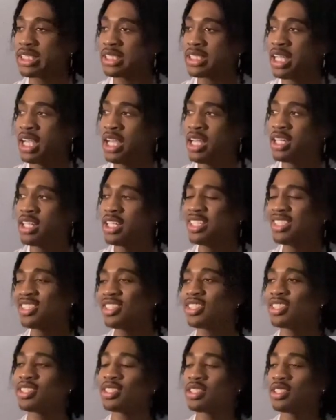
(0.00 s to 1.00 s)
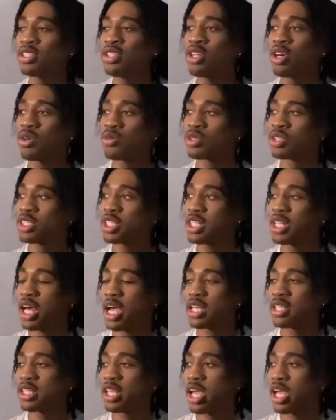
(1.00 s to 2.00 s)
and it's just, you know, shit
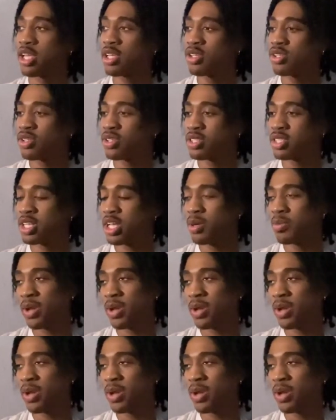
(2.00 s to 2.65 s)
like that. You know what I'm saying?